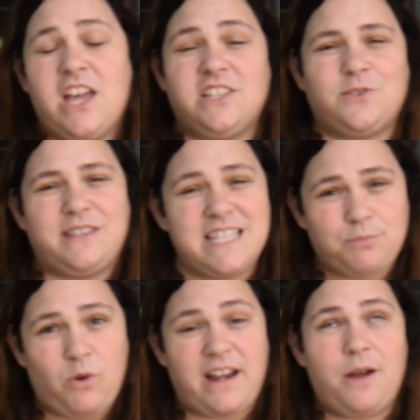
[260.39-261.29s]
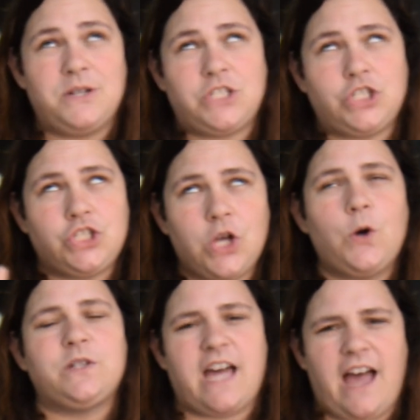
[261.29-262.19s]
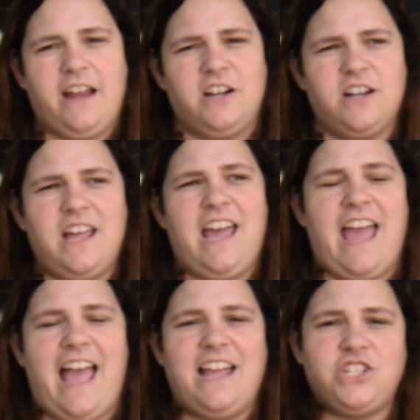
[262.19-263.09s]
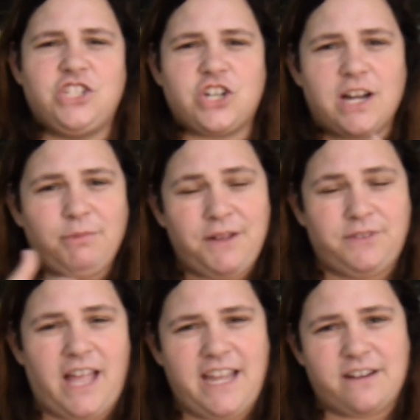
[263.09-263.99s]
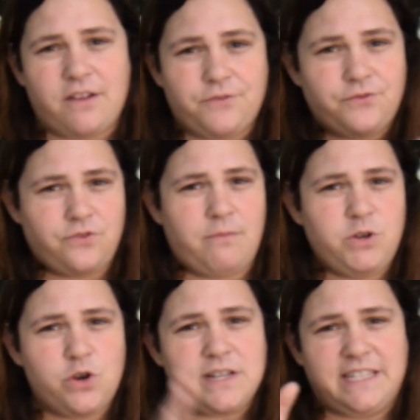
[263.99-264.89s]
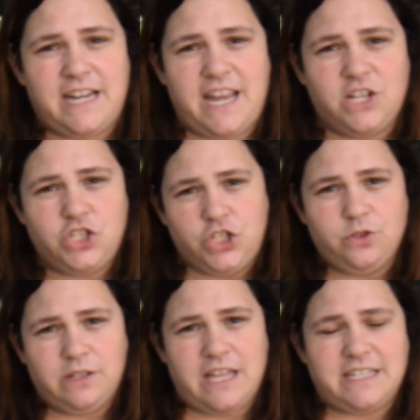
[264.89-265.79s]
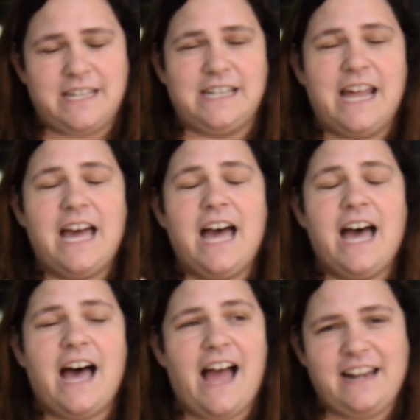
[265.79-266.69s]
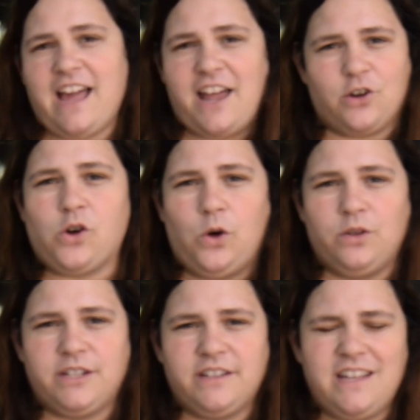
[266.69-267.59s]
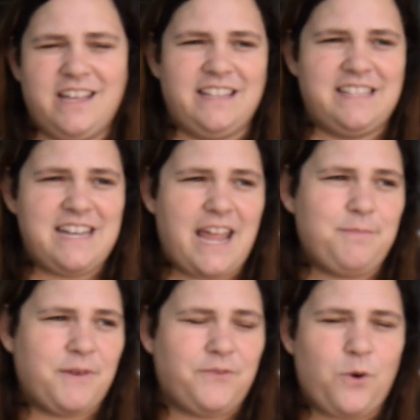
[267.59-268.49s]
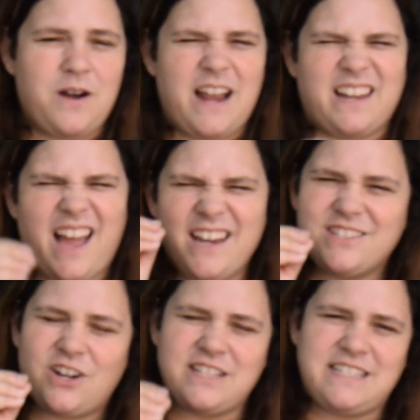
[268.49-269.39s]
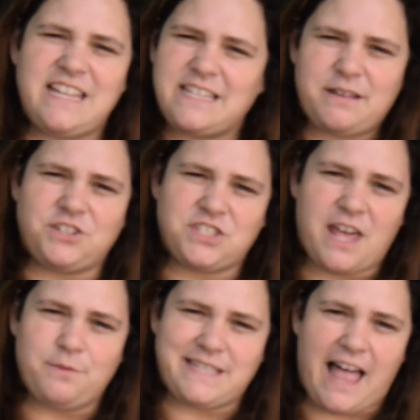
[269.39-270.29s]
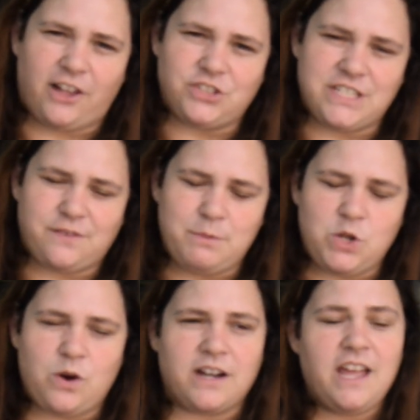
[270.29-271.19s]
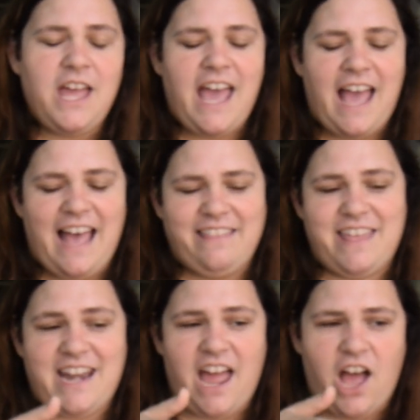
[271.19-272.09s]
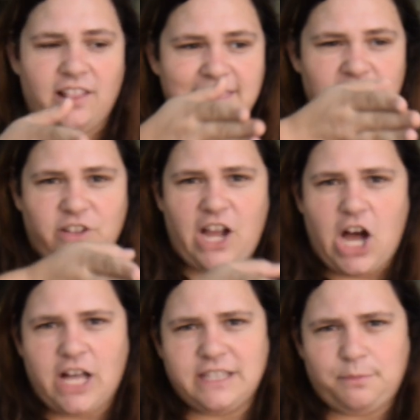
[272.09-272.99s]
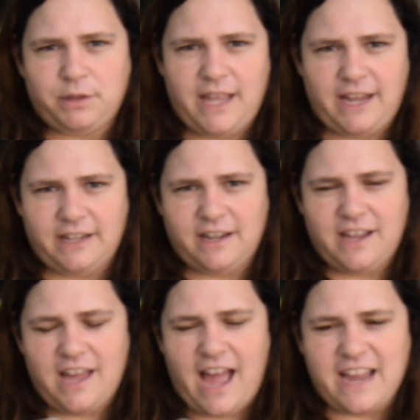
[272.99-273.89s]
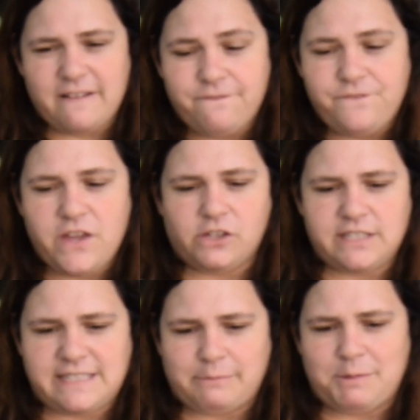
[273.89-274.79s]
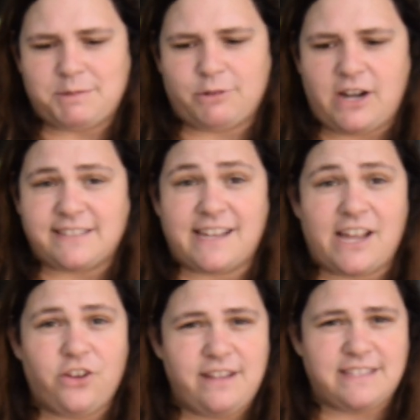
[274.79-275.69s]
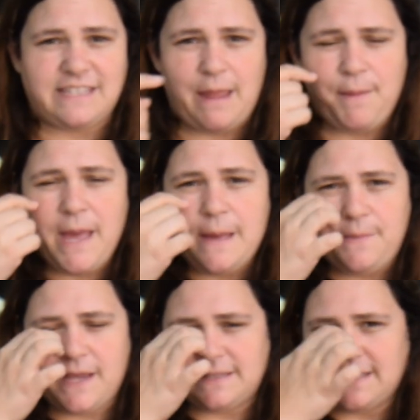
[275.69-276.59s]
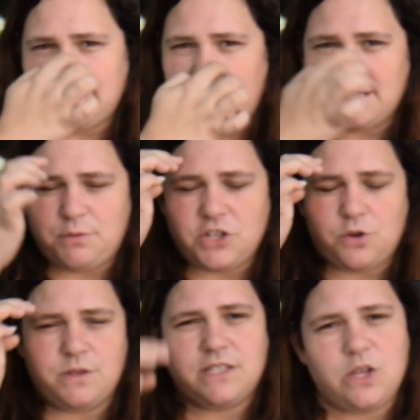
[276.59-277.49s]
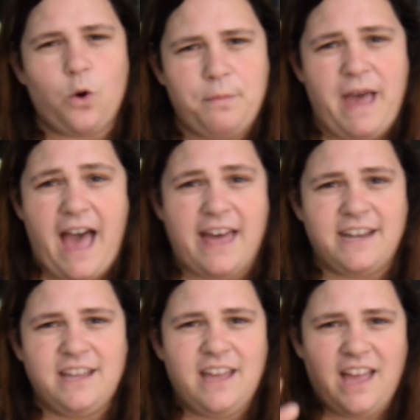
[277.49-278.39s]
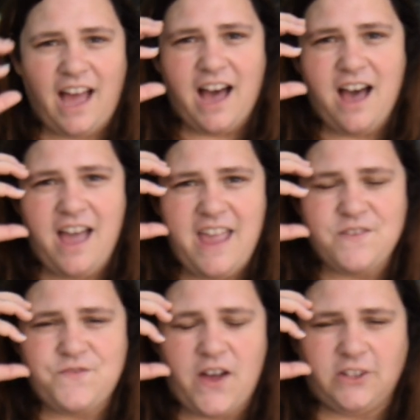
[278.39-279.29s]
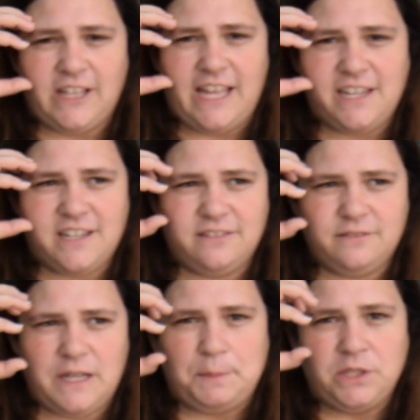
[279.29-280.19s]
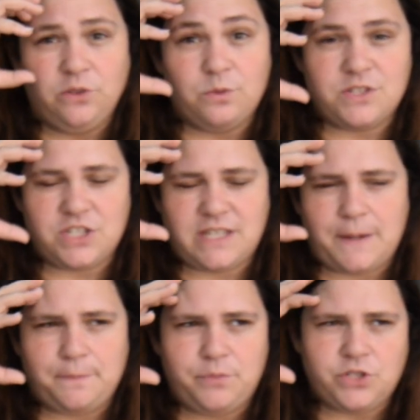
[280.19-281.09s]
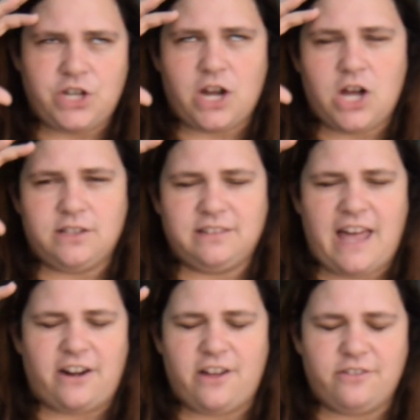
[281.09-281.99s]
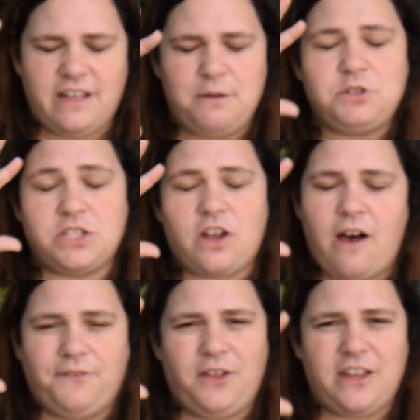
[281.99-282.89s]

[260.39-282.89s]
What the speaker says: So at this point I was so tired, and during my flight from New York City to London, I'd gotten a cold. The night before I'd kind of started sneezing. I just thought it was allergies from New York, and then literally on the plane I could feel the symptoms progressing. I couldn't sleep because the sinus pressure was so bad. It felt like a balloon was just like pushing, I don't know, it was just awful.